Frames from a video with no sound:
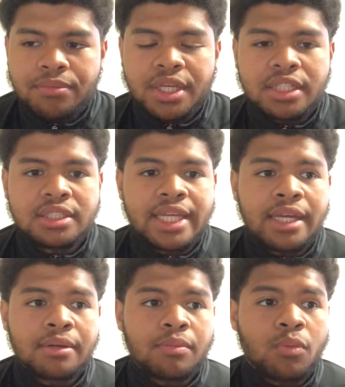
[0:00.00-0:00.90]
because
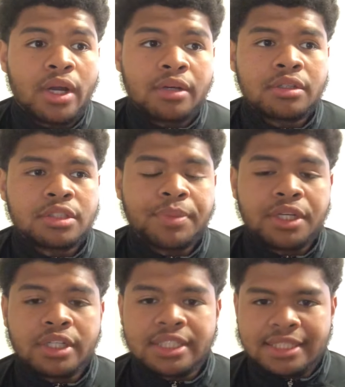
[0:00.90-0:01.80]
then one
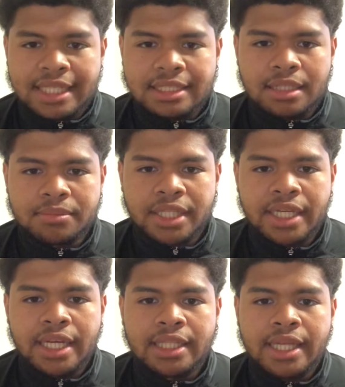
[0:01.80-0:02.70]
speaker could say
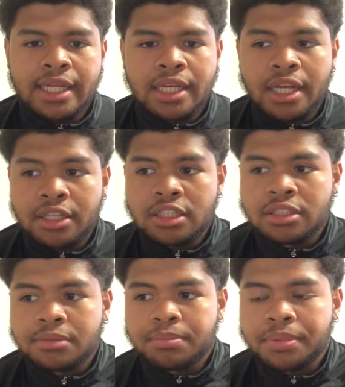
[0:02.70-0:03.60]
something and another
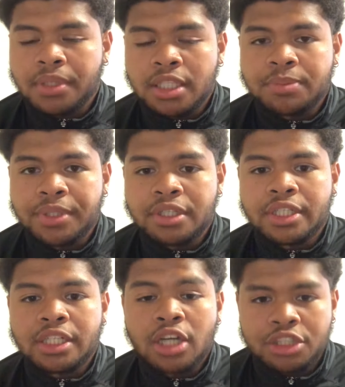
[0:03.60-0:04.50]
speaker
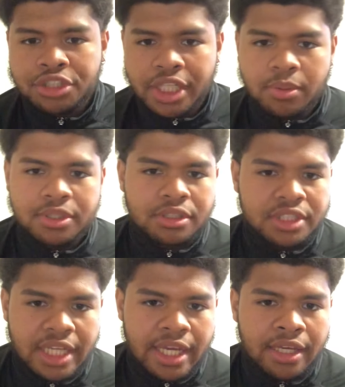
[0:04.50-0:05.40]
can contradict what they're
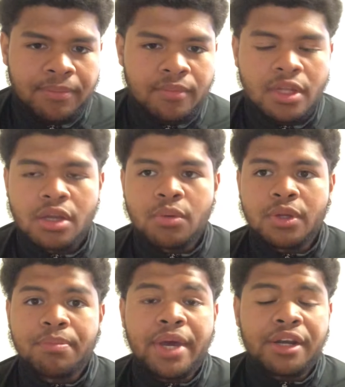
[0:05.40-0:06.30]
saying
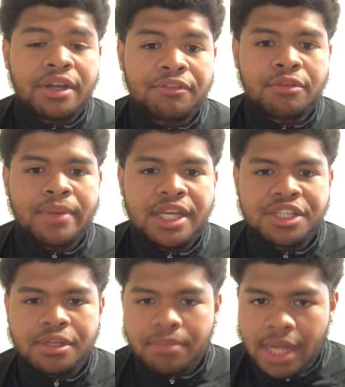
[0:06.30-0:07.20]
with better information.